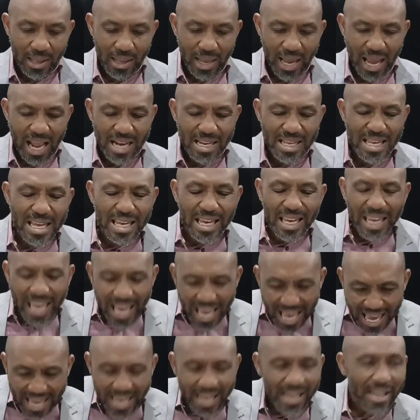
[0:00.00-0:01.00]
And he
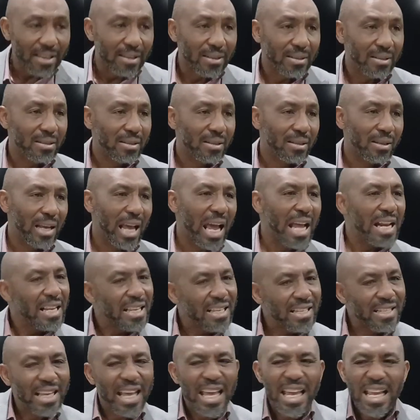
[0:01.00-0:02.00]
cares. And
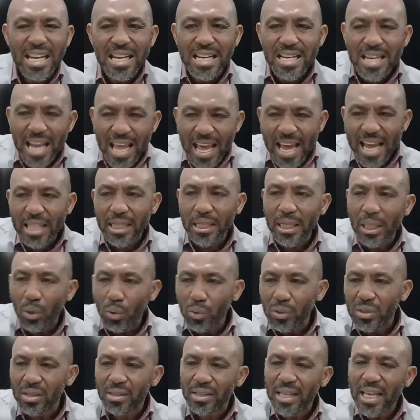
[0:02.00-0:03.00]
he's saying, lay
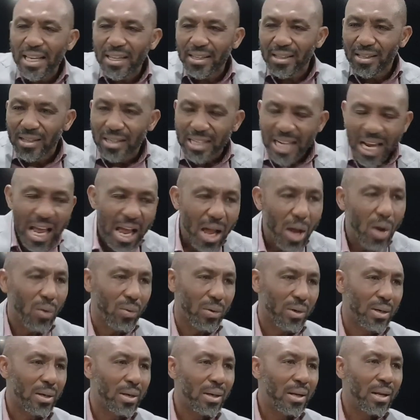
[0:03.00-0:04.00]
those things down